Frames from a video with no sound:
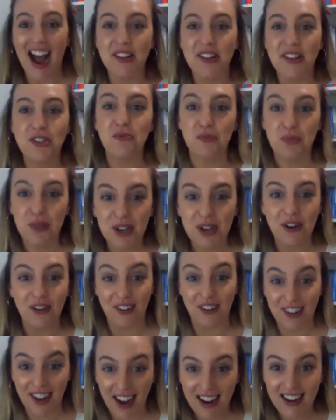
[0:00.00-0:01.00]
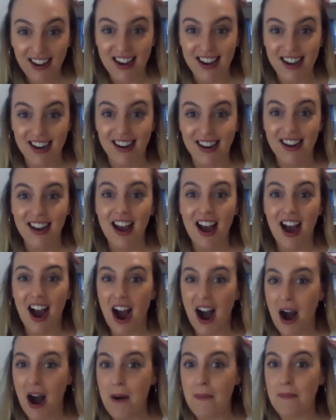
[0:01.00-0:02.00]
And so we created
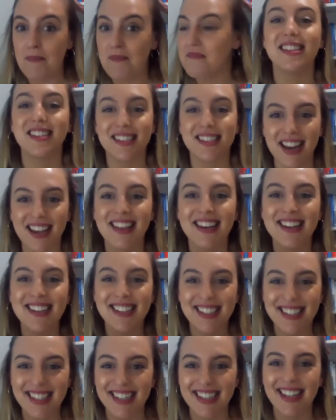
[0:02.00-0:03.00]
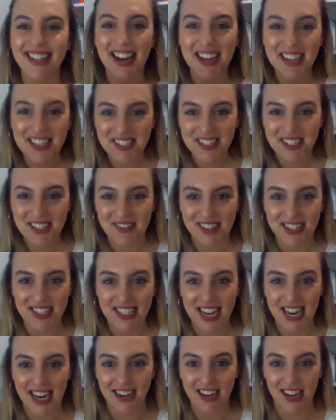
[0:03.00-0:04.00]
this stainless steel ice cream
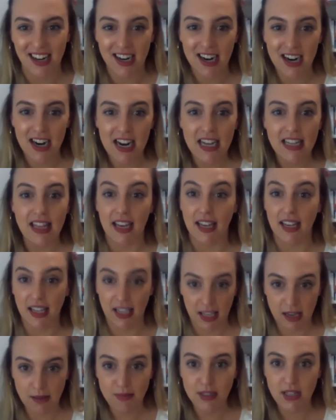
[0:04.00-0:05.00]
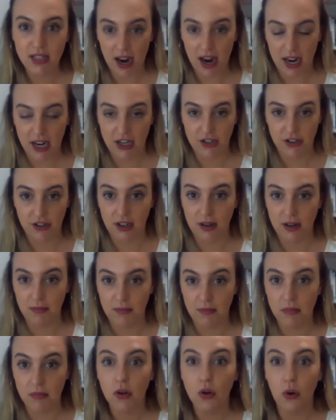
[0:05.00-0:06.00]
container that keeps the ice
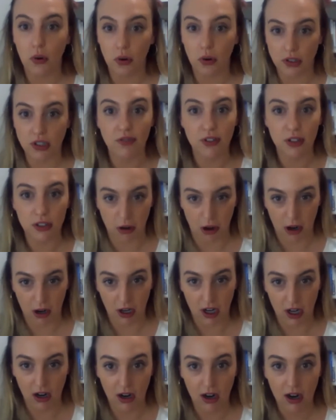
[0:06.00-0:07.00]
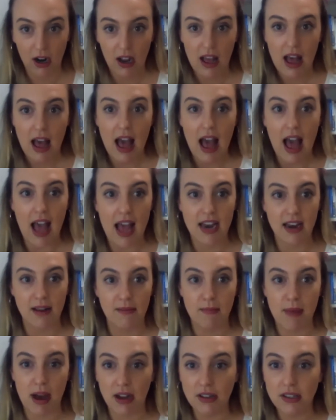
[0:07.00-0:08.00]
cream colder for longer, and
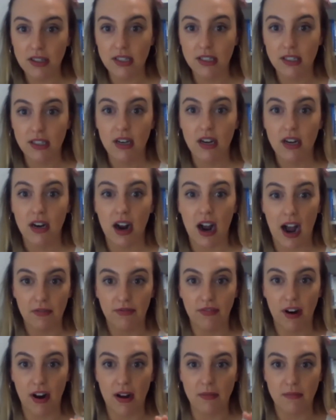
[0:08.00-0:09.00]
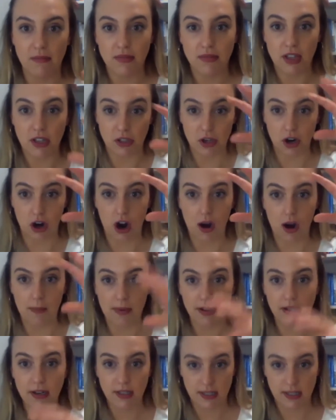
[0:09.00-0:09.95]
it melts from the top